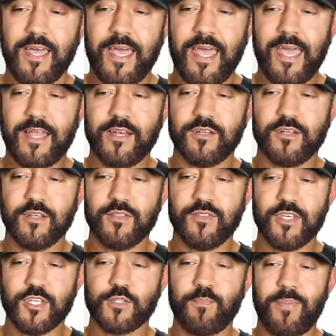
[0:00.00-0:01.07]
And
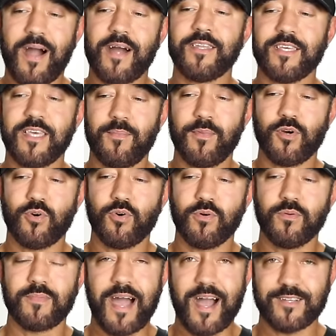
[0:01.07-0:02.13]
this bonding
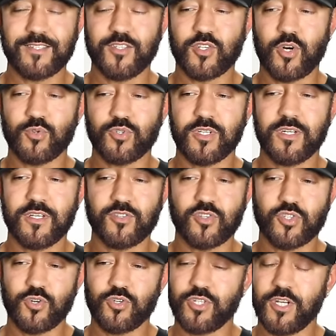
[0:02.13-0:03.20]
chemical, oxytocin, is
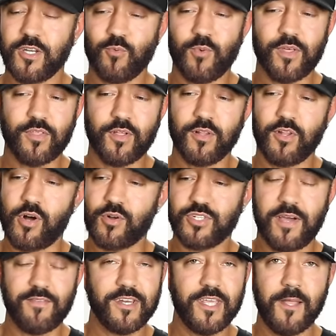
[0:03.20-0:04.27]
associated with
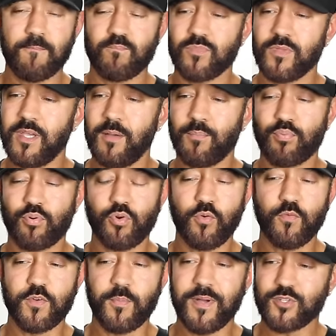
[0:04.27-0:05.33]
longevity,
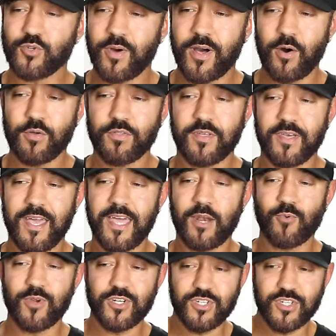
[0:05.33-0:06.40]
improved mental health, and a
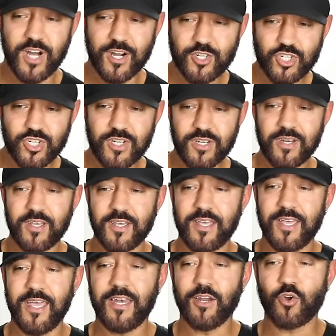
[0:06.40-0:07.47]
reduction
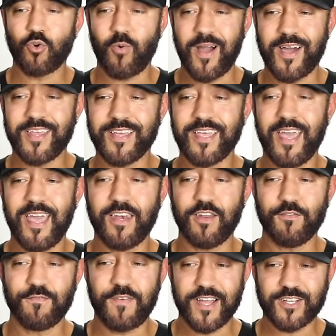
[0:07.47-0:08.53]
in chronic and
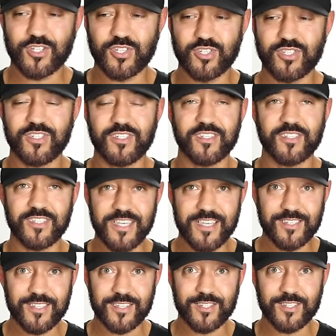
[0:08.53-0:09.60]
infectious
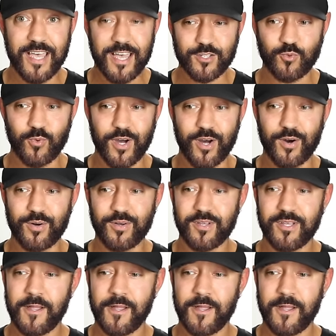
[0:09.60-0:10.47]
diseases as well.